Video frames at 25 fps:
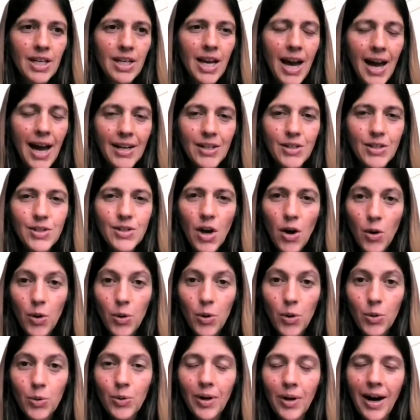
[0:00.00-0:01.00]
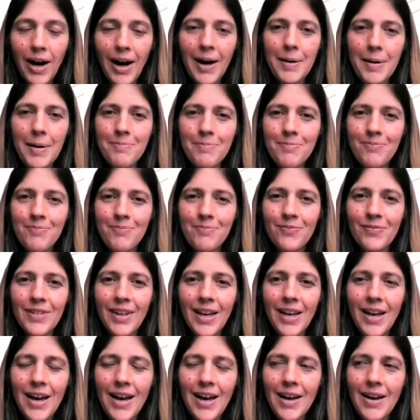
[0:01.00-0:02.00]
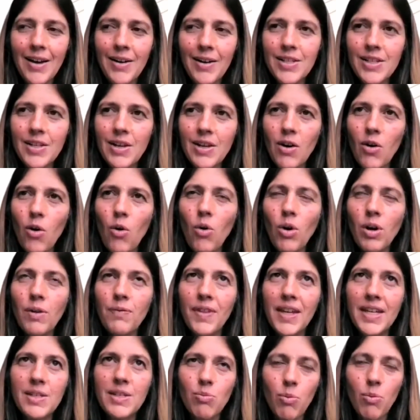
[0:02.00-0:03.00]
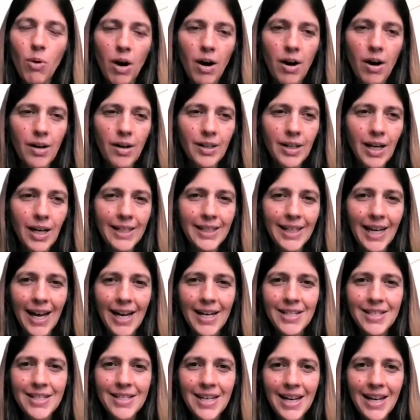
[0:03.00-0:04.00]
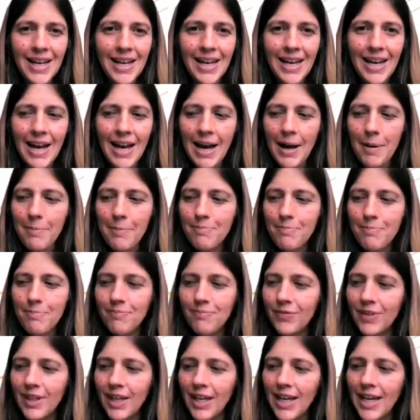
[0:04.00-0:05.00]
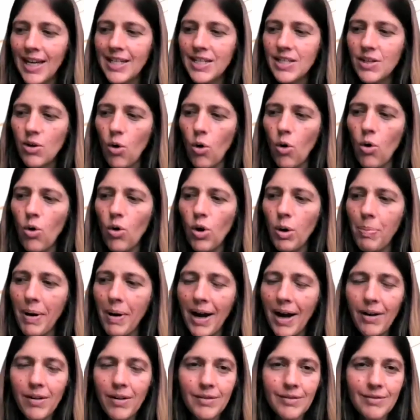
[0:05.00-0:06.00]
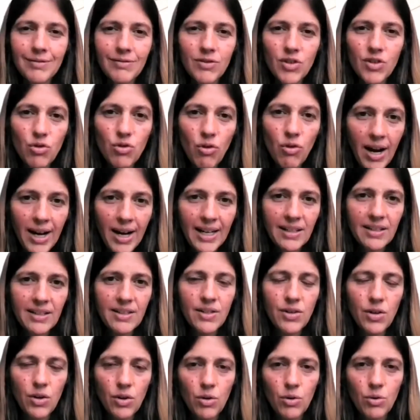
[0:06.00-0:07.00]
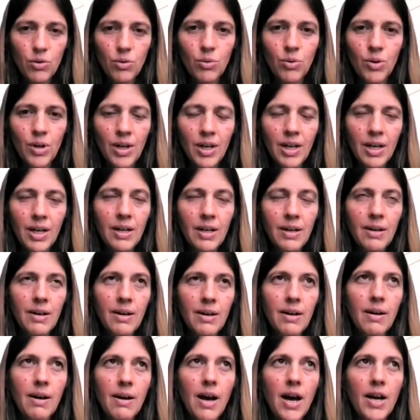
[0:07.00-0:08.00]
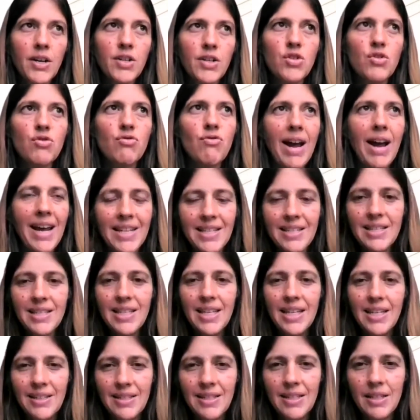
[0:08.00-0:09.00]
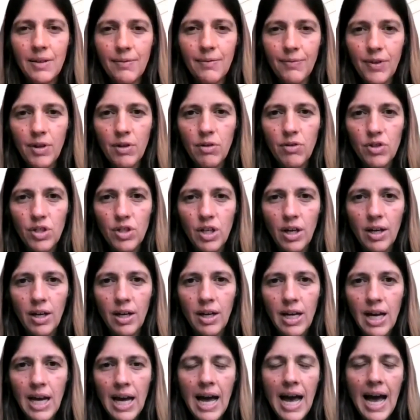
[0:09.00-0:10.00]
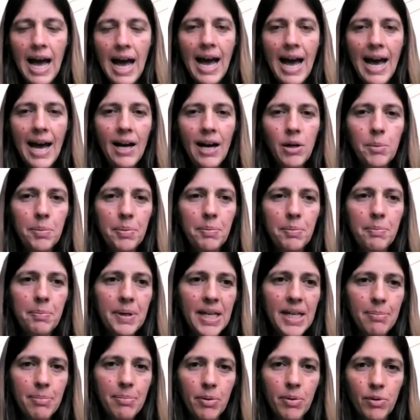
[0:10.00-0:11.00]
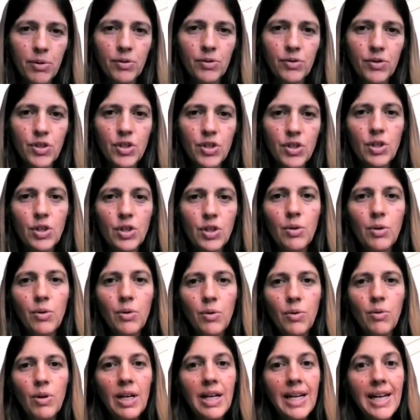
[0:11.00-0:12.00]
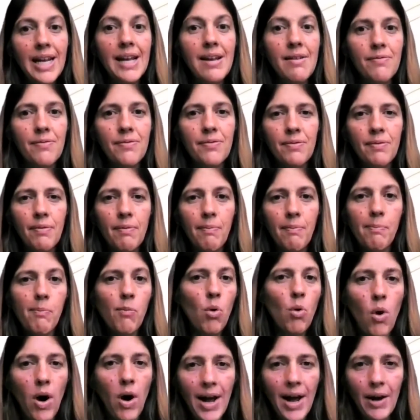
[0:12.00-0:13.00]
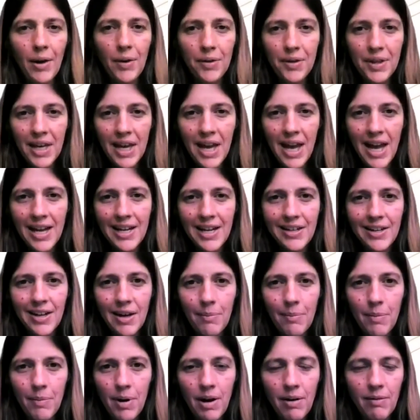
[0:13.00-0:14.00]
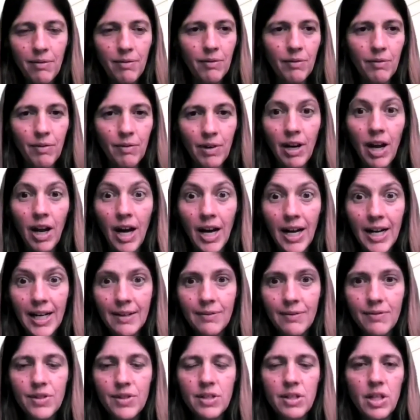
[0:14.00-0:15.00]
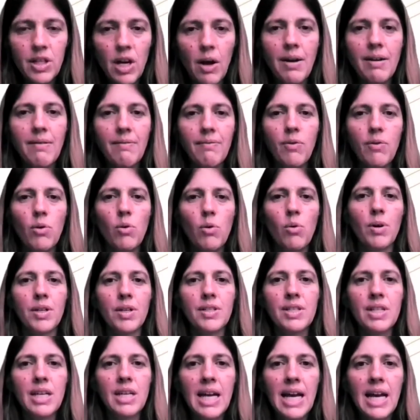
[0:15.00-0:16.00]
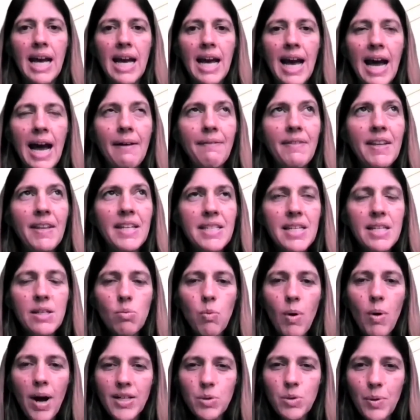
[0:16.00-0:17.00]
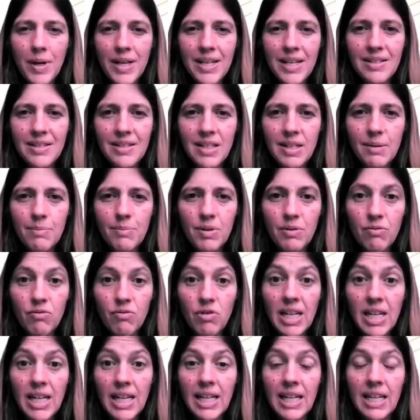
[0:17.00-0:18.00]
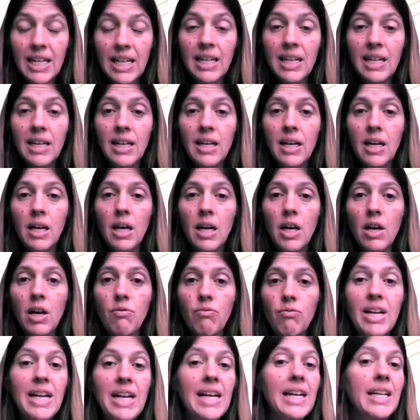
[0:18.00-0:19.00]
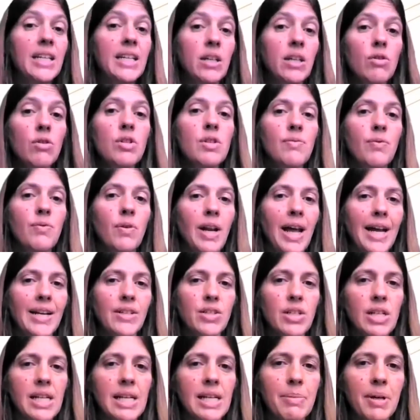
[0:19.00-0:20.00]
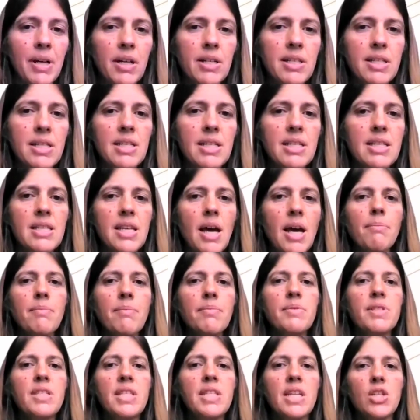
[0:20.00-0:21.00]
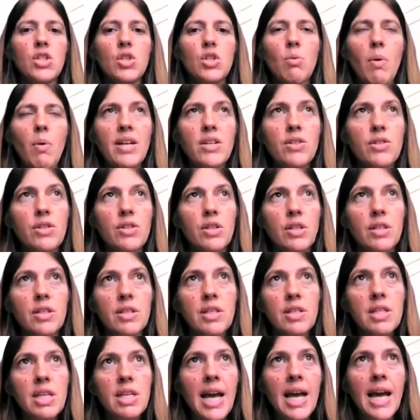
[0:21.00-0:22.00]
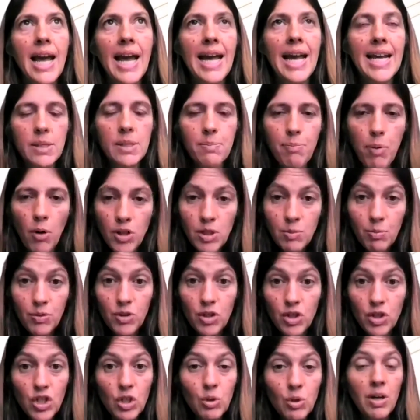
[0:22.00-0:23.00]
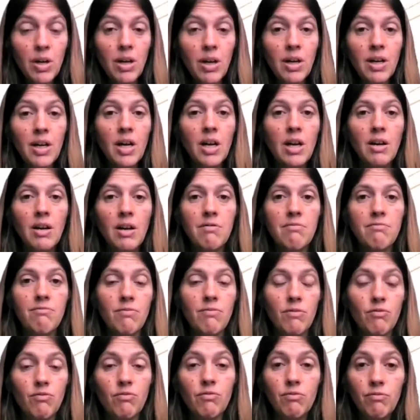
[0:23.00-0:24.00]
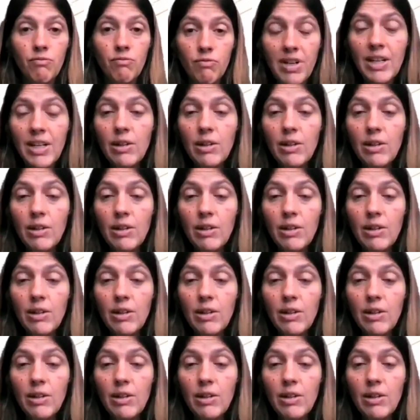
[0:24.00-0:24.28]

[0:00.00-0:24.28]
So all of this work, I guess, it's all about trying to address things in the future, help people to live more healthy lives going forwards. And this is where twins can be really, really useful, actually, because in some situations, it's possible to do a real